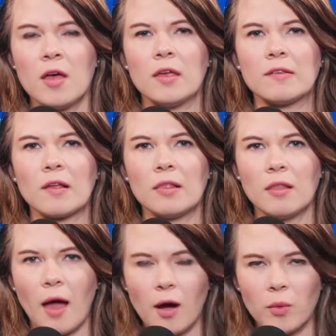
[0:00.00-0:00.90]
is
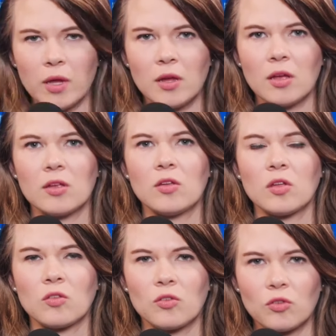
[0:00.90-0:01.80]
allowing
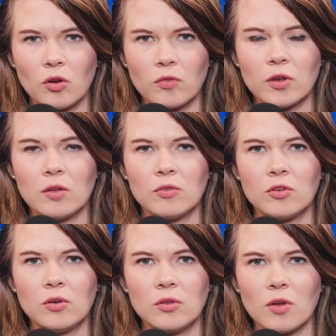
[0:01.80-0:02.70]
conservative
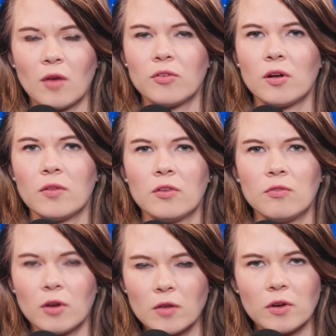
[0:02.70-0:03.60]
students, often on these
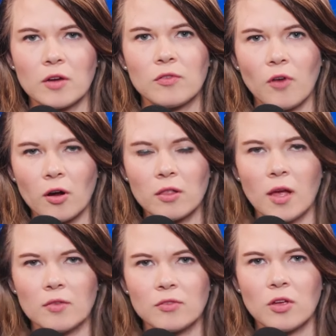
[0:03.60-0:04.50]
very, very far
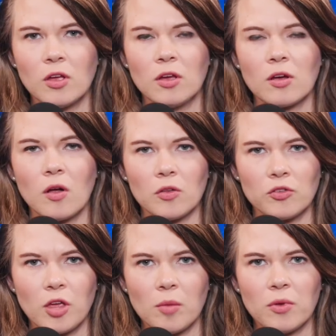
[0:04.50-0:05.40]
left
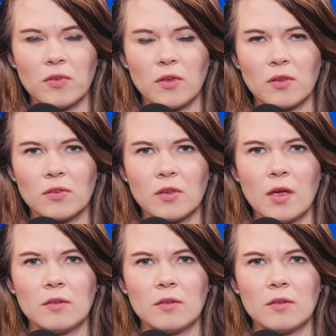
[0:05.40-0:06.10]
college campuses,